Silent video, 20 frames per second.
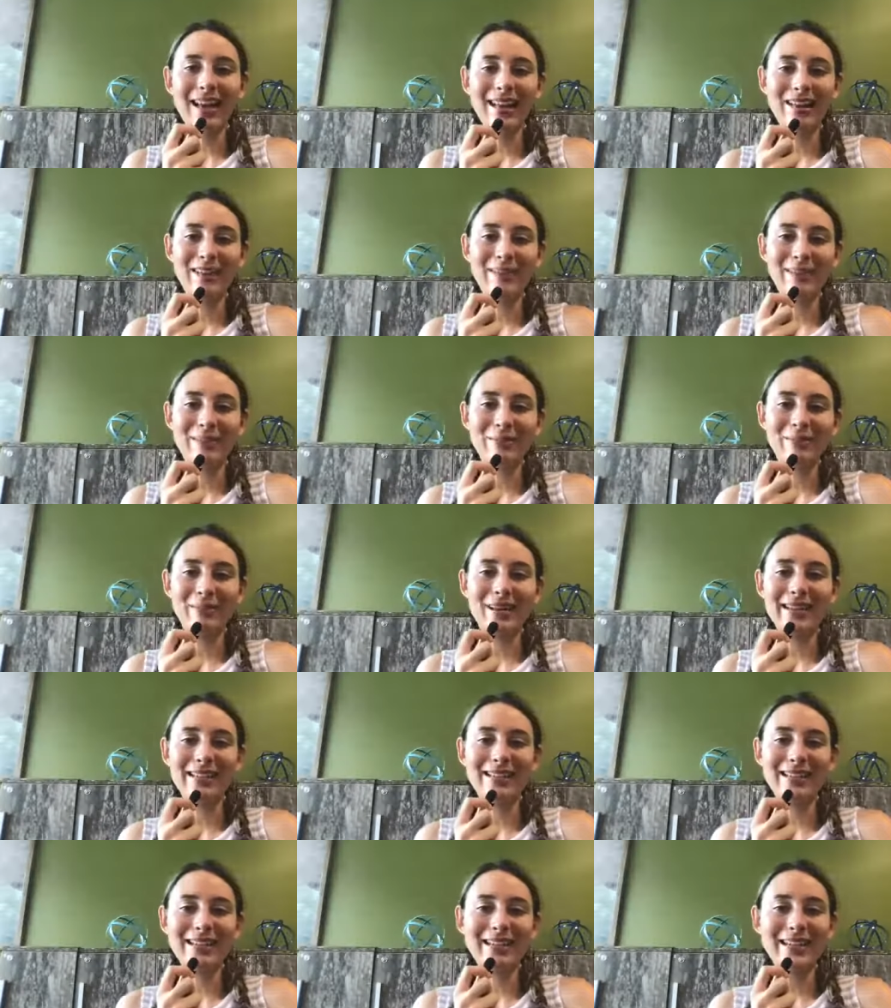Um,
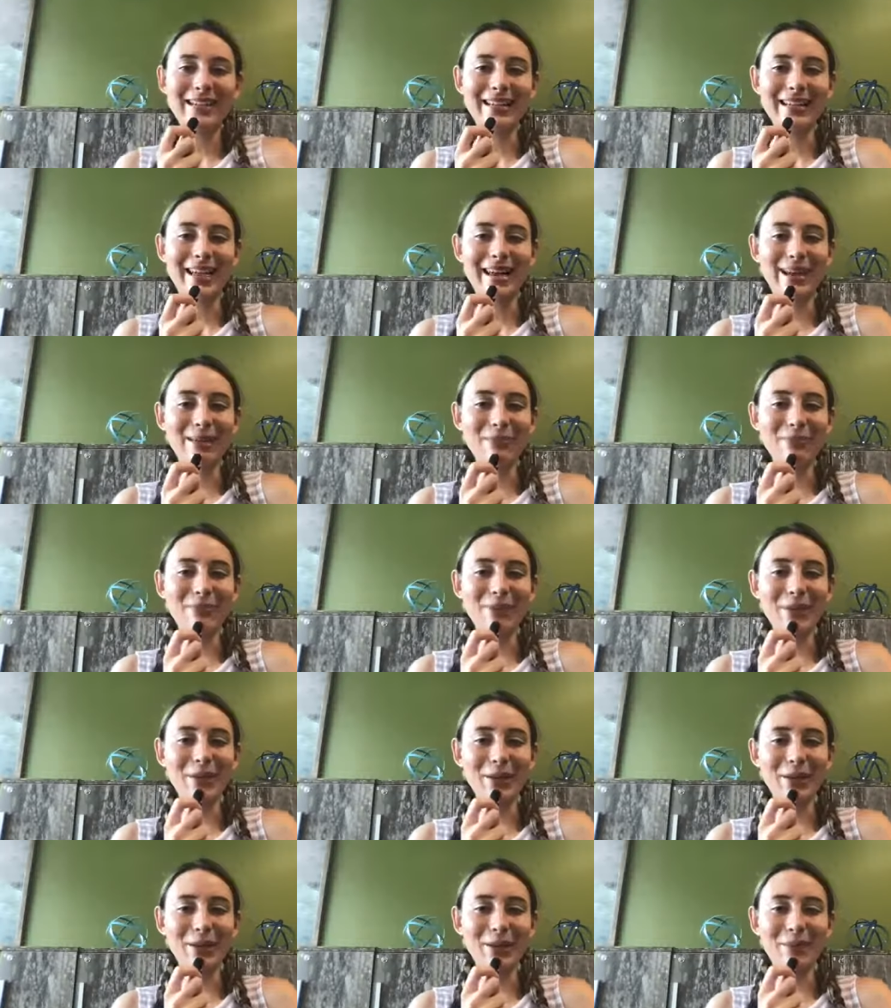I did get a
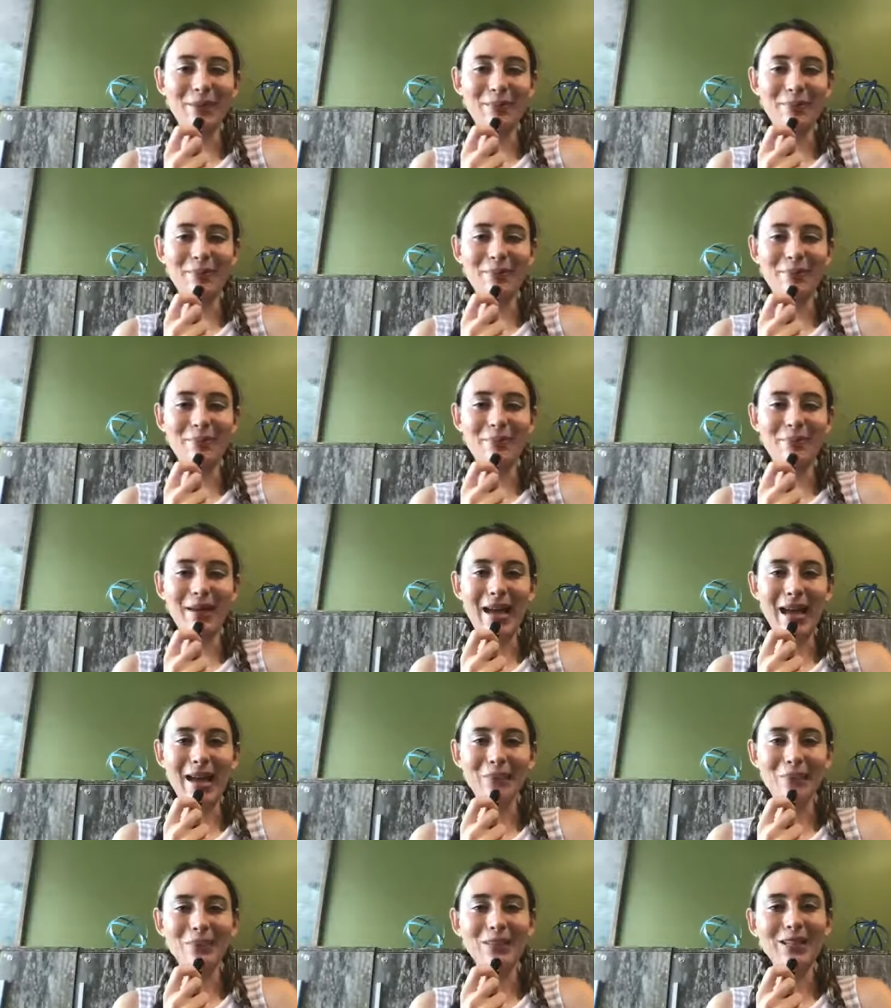pretty
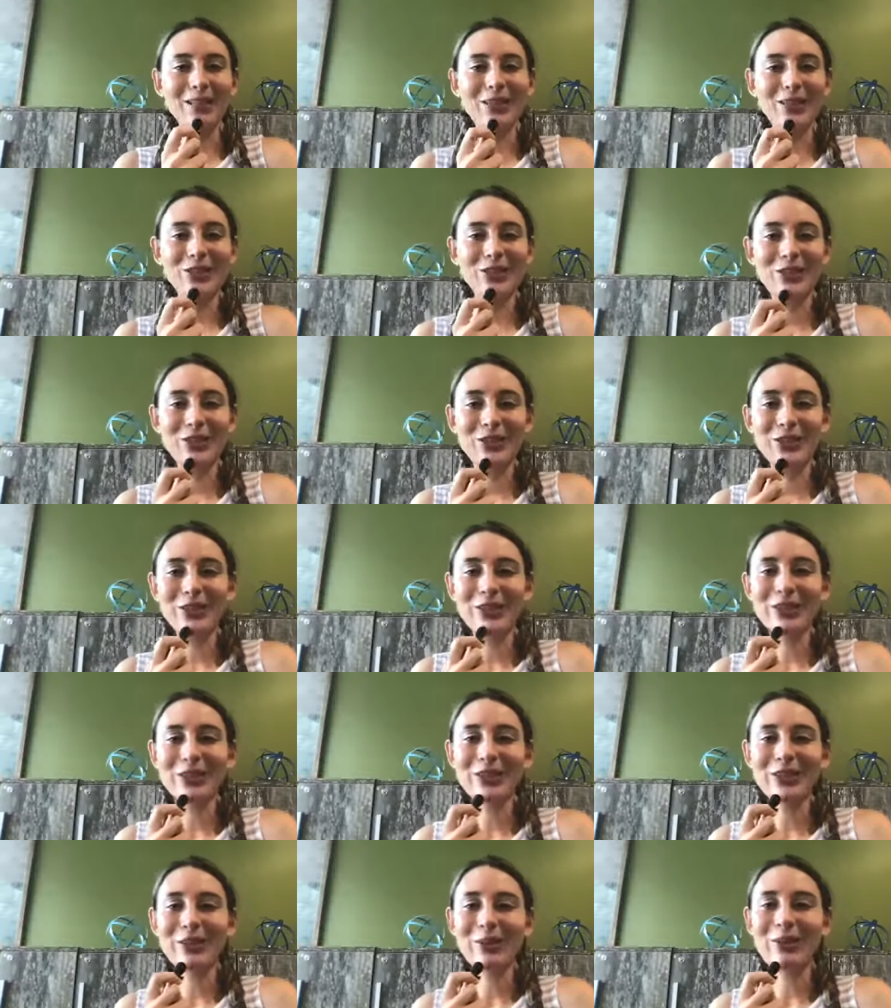bad blister,
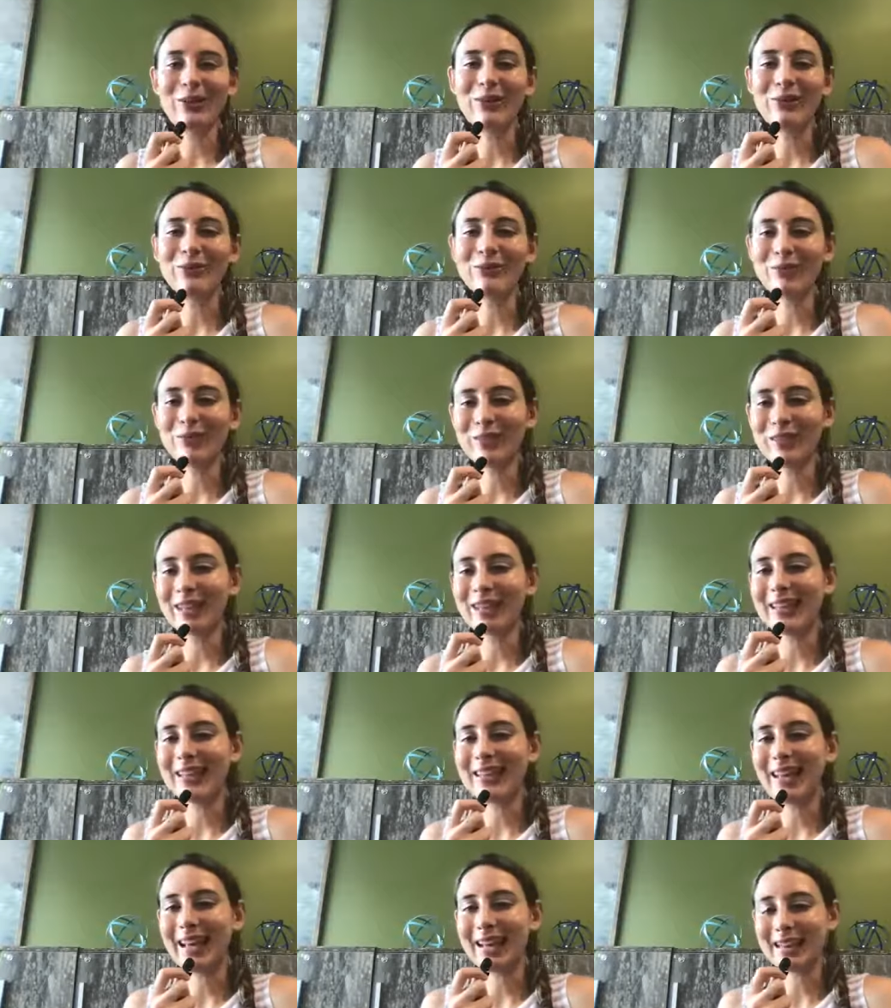so
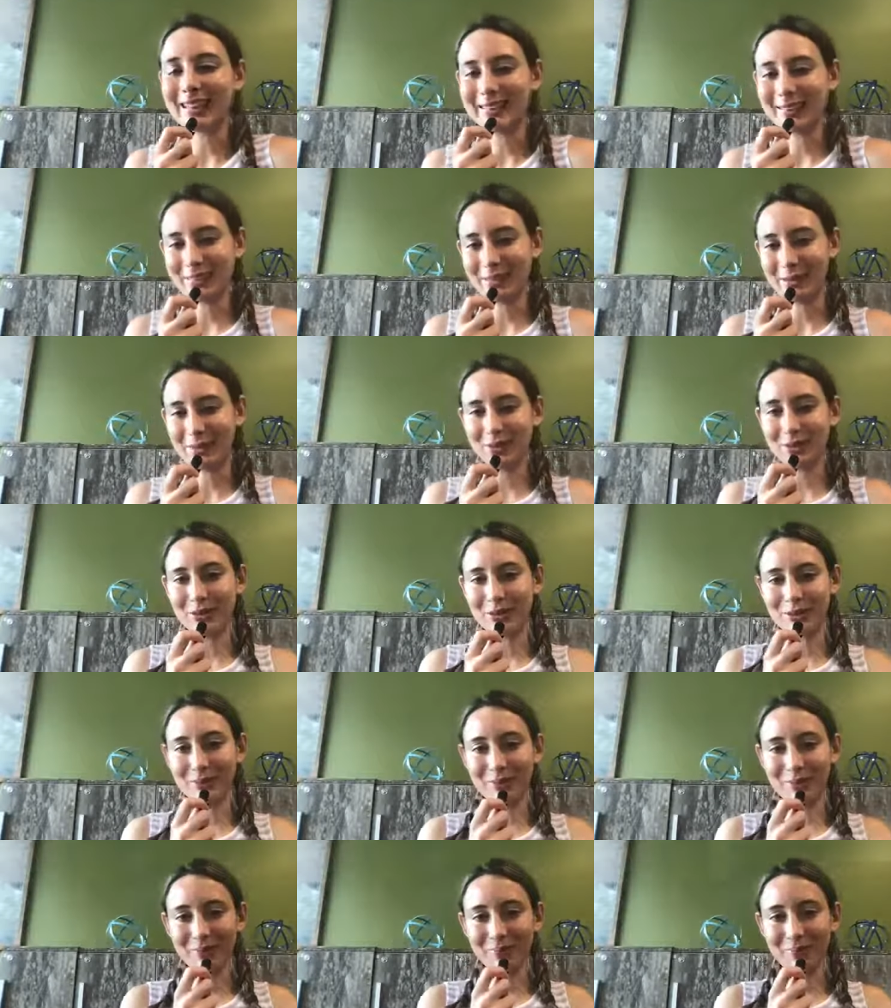hopefully that heals up
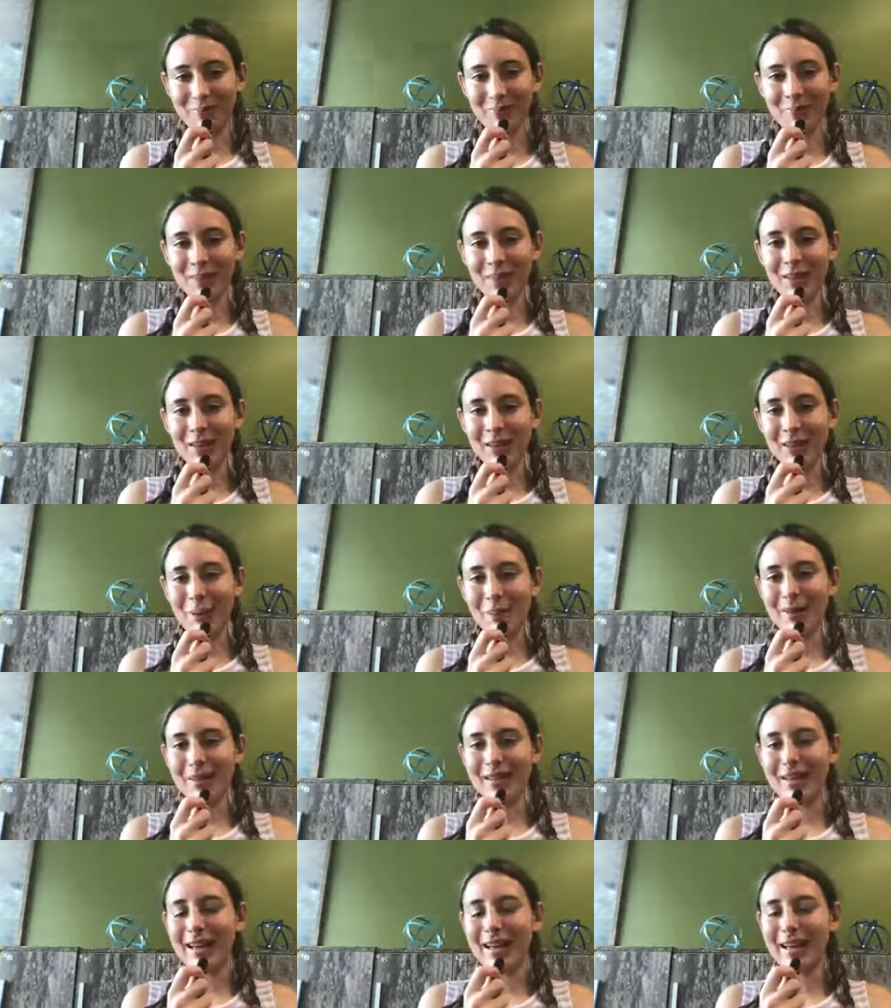soon.
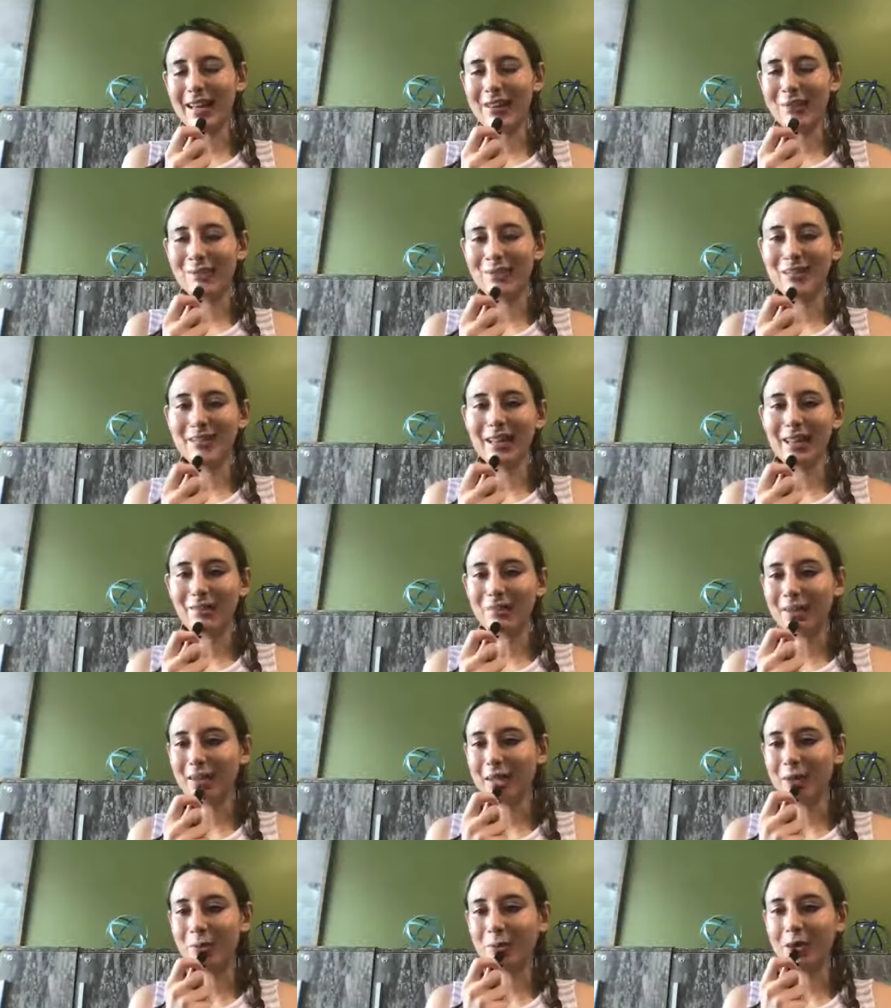But yeah, it was
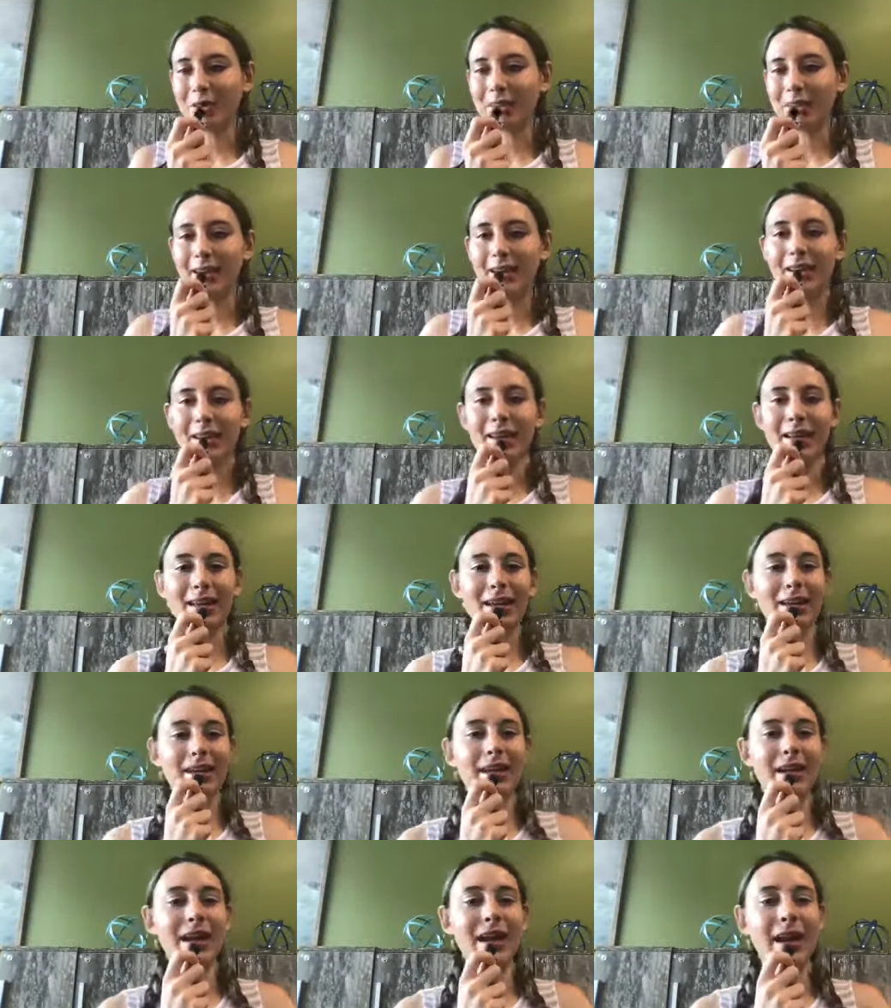definitely worth it,
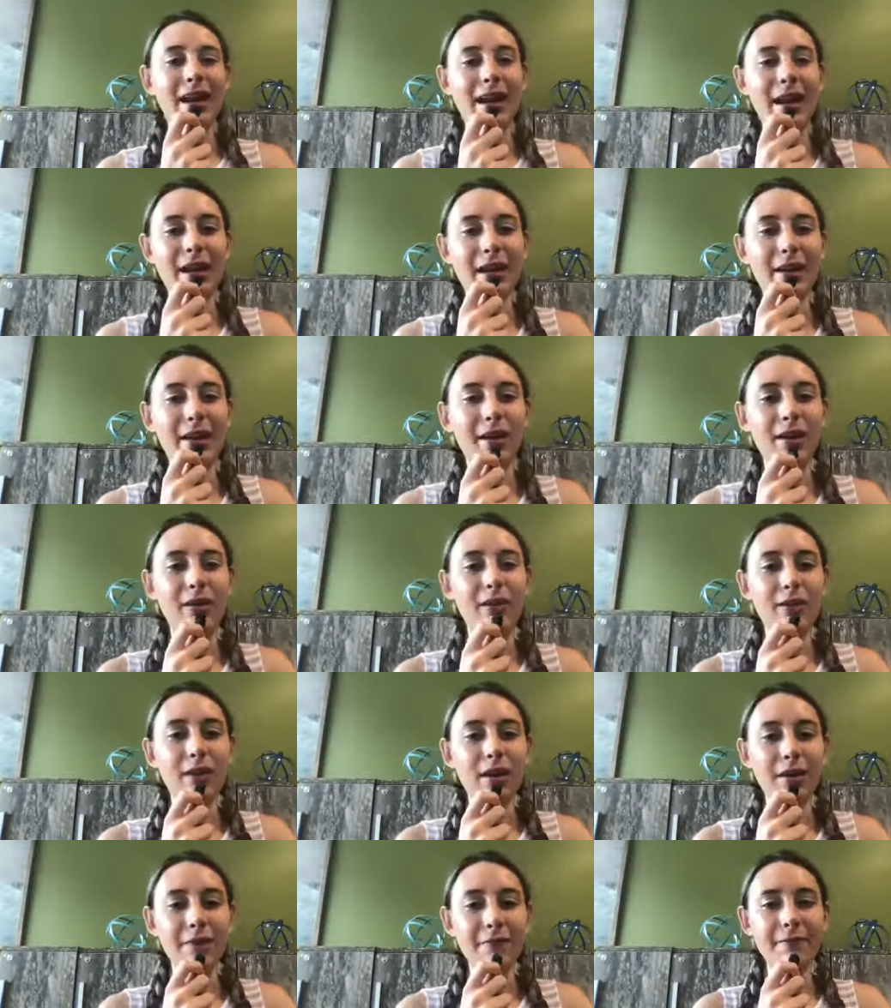and I had a
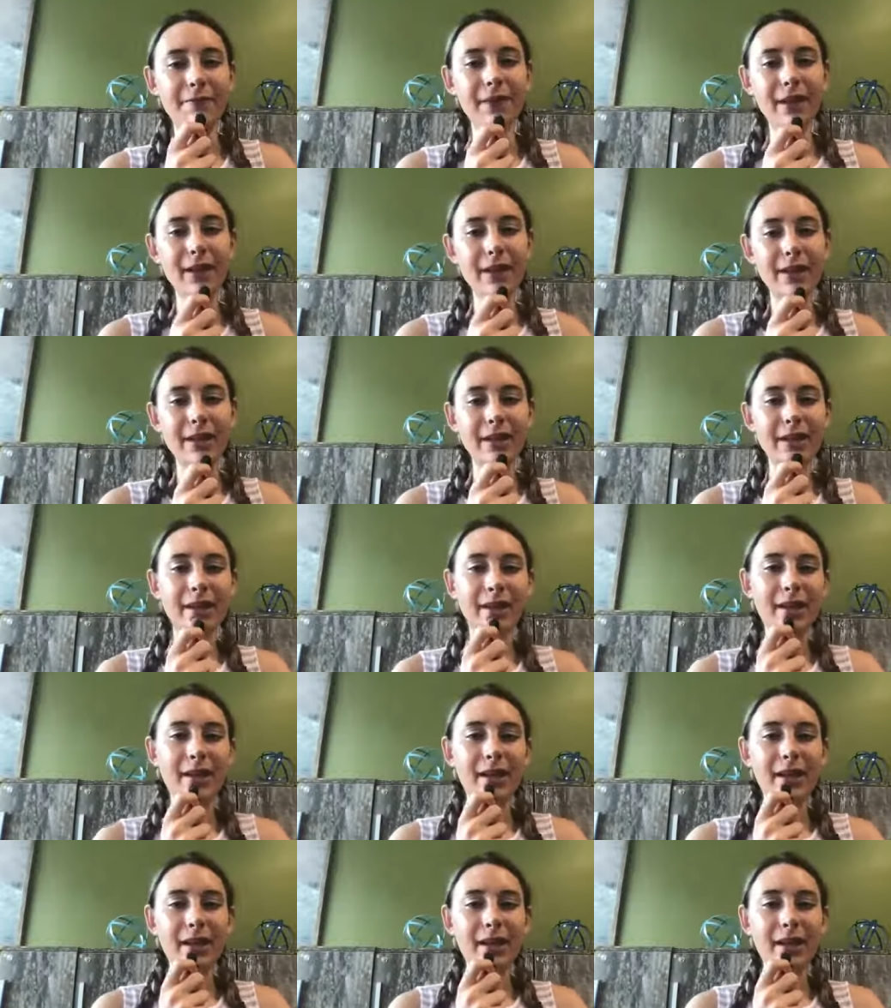lot of fun.